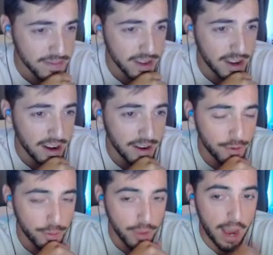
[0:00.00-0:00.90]
uh, for
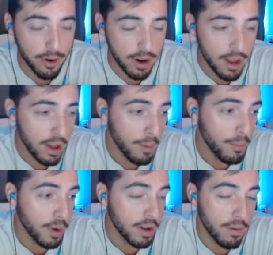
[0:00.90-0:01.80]
Blabber,
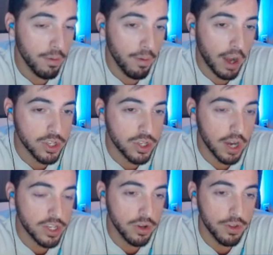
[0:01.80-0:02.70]
but I, I
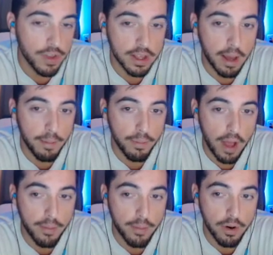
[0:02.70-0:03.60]
still think that
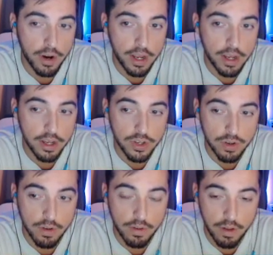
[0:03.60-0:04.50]
Blabber is,
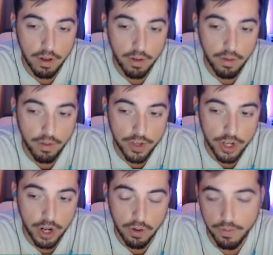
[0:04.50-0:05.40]
you
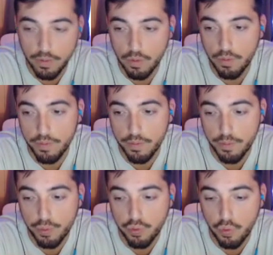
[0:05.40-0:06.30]
know,
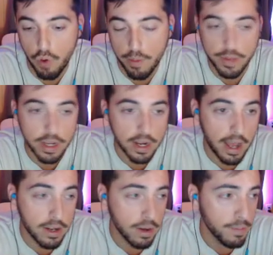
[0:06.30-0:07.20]
probably going to
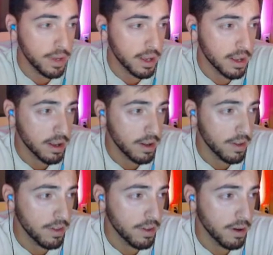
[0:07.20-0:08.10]
end up being
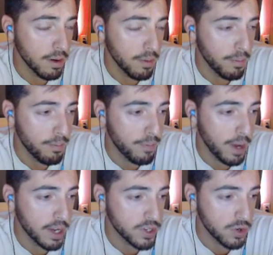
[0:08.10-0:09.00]
the
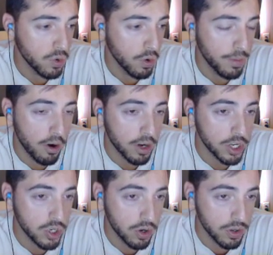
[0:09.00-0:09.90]
best North American
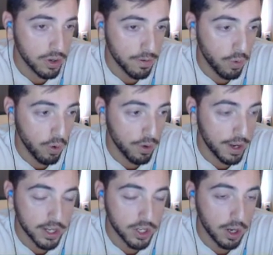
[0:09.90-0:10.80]
jungler for the
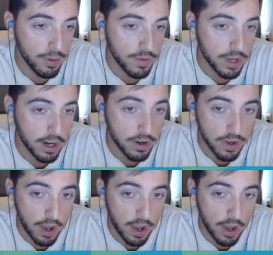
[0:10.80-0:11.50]
next couple of years.